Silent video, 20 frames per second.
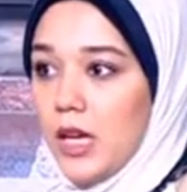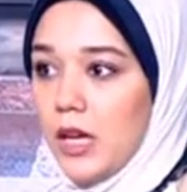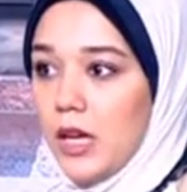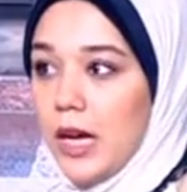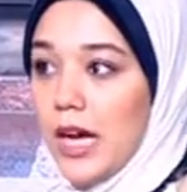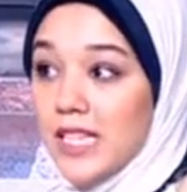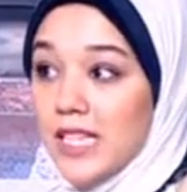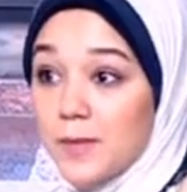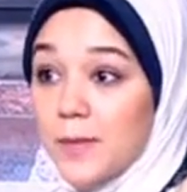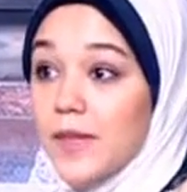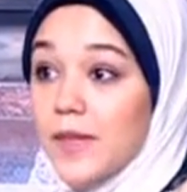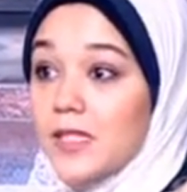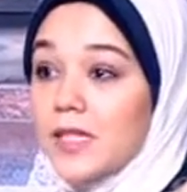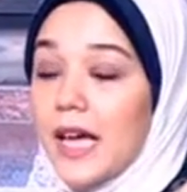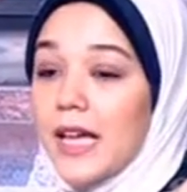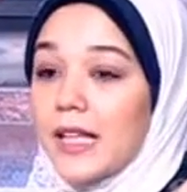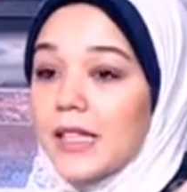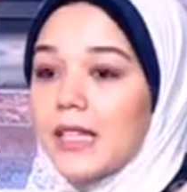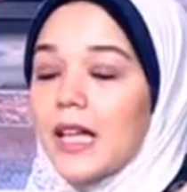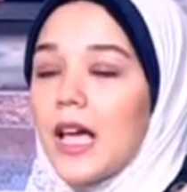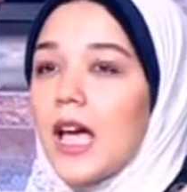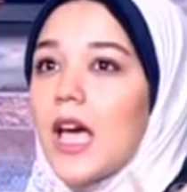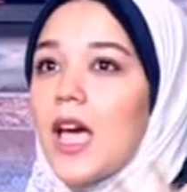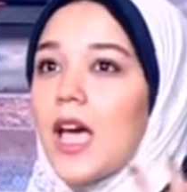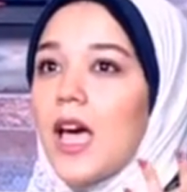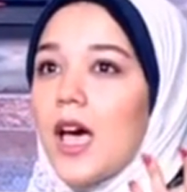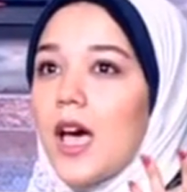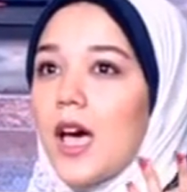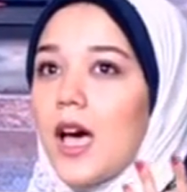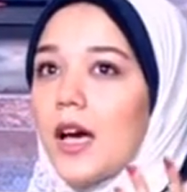aspects, and
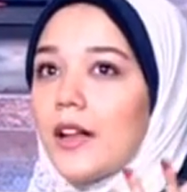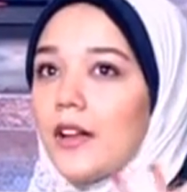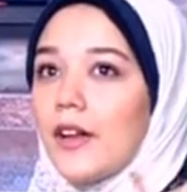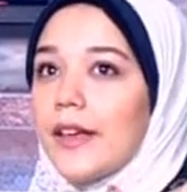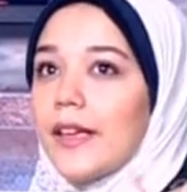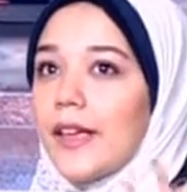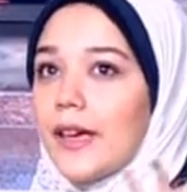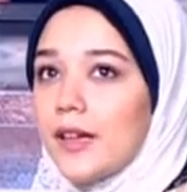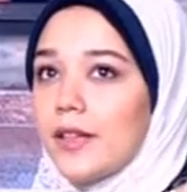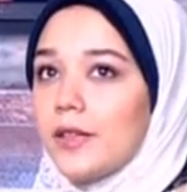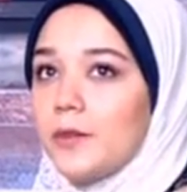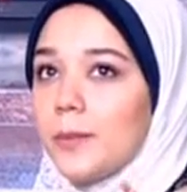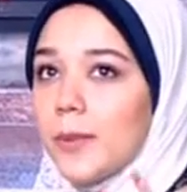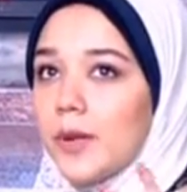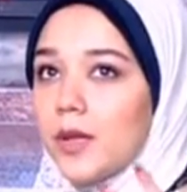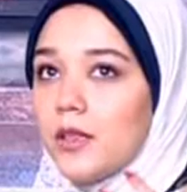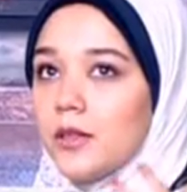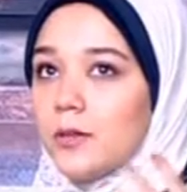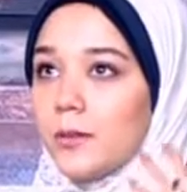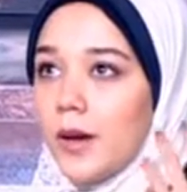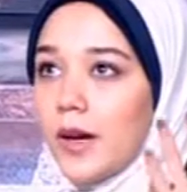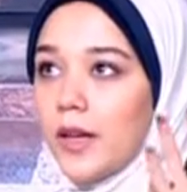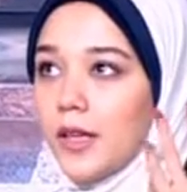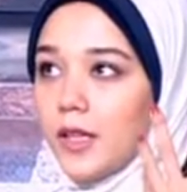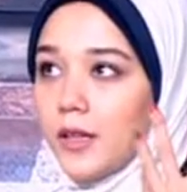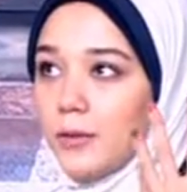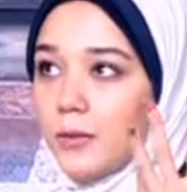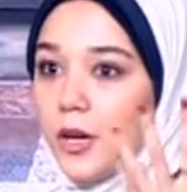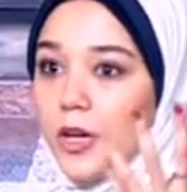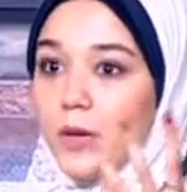I can build
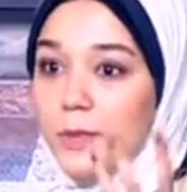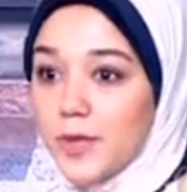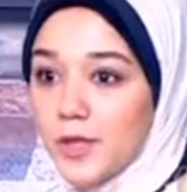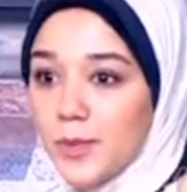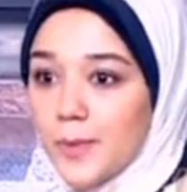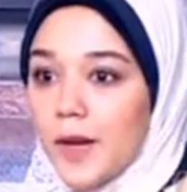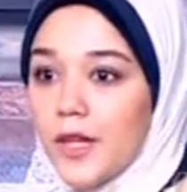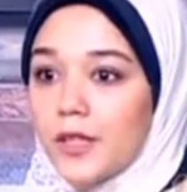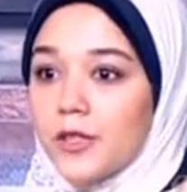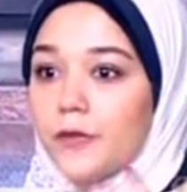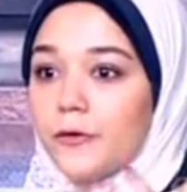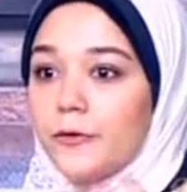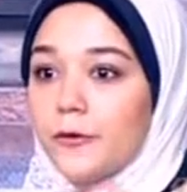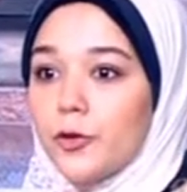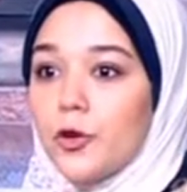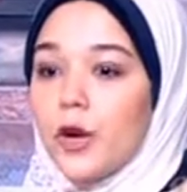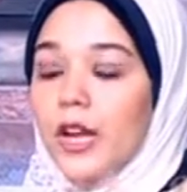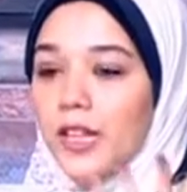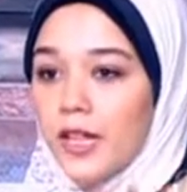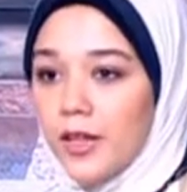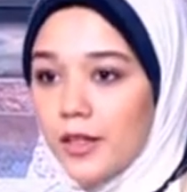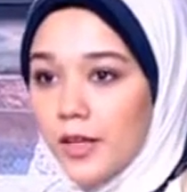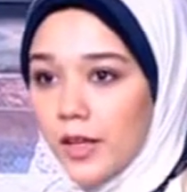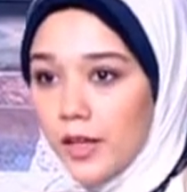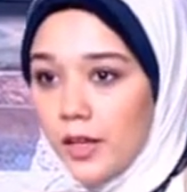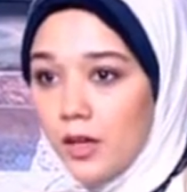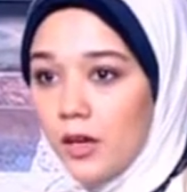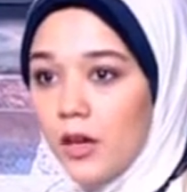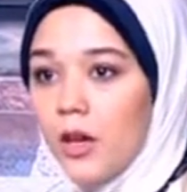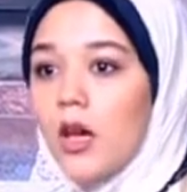my perspective for
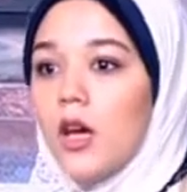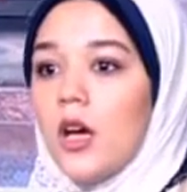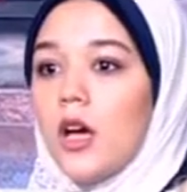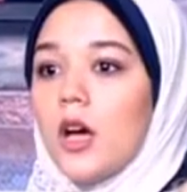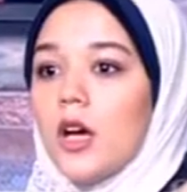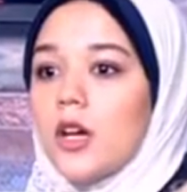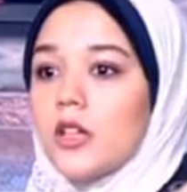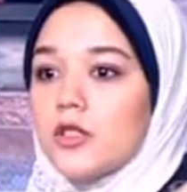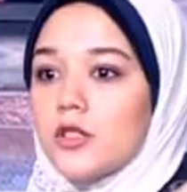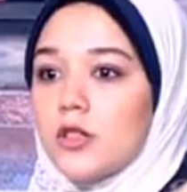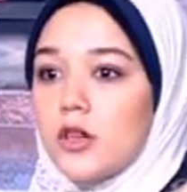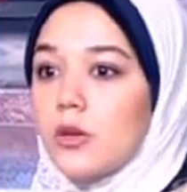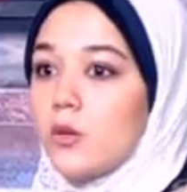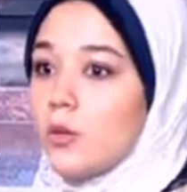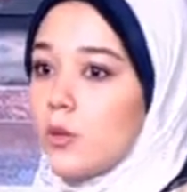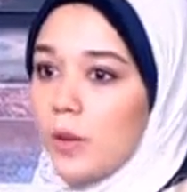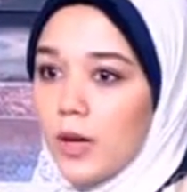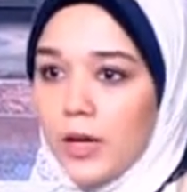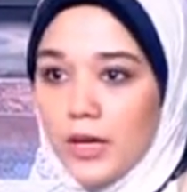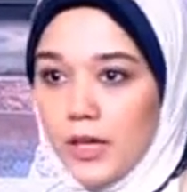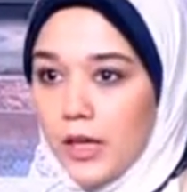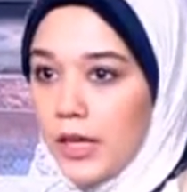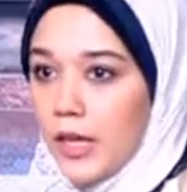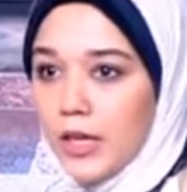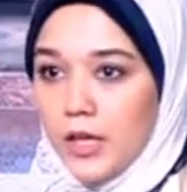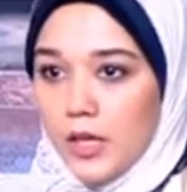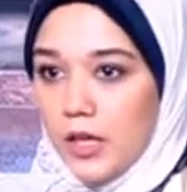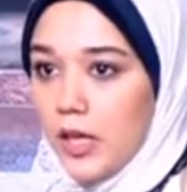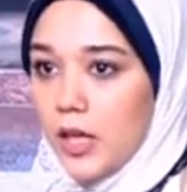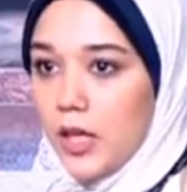anything.
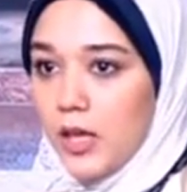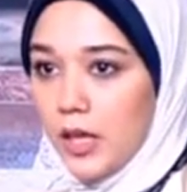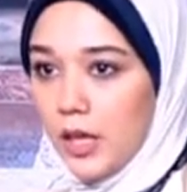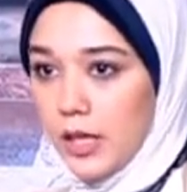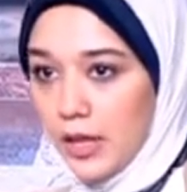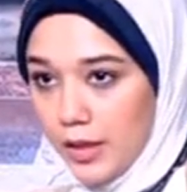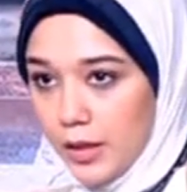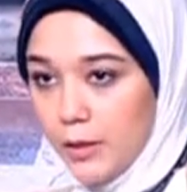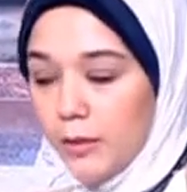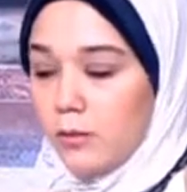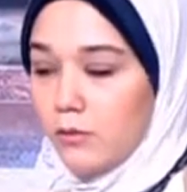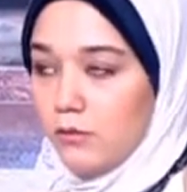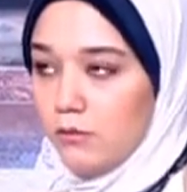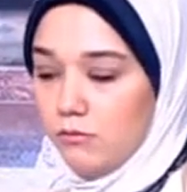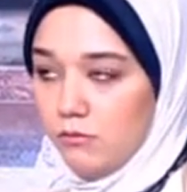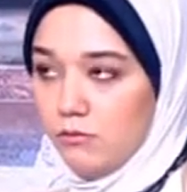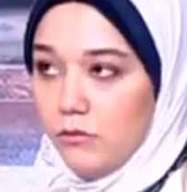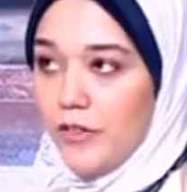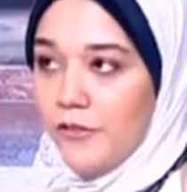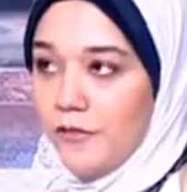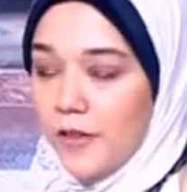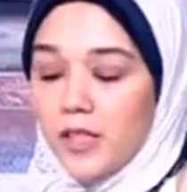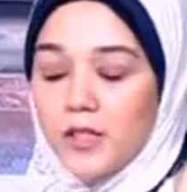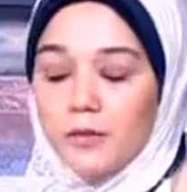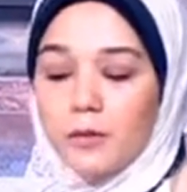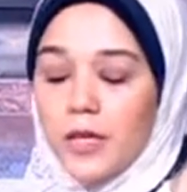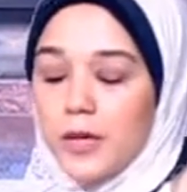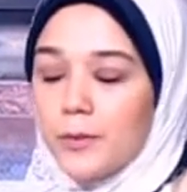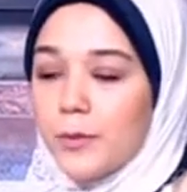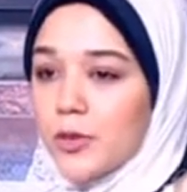They affect
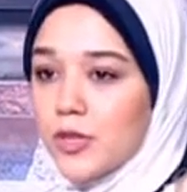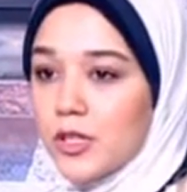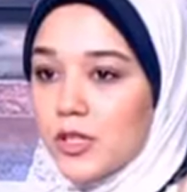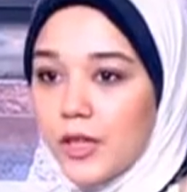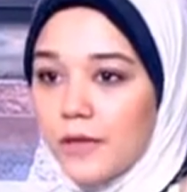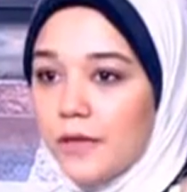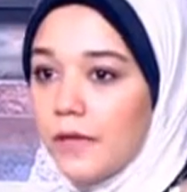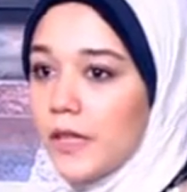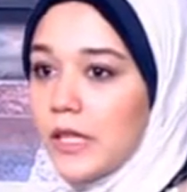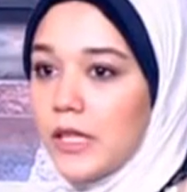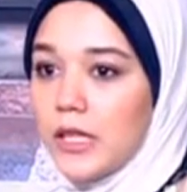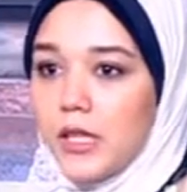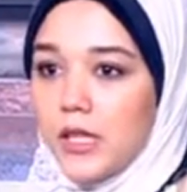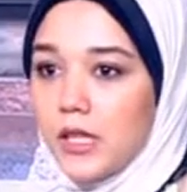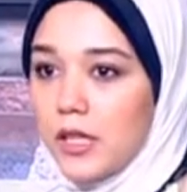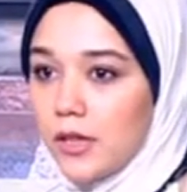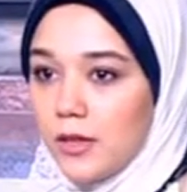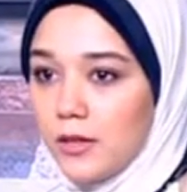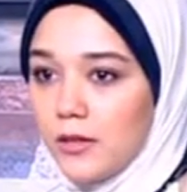me positively.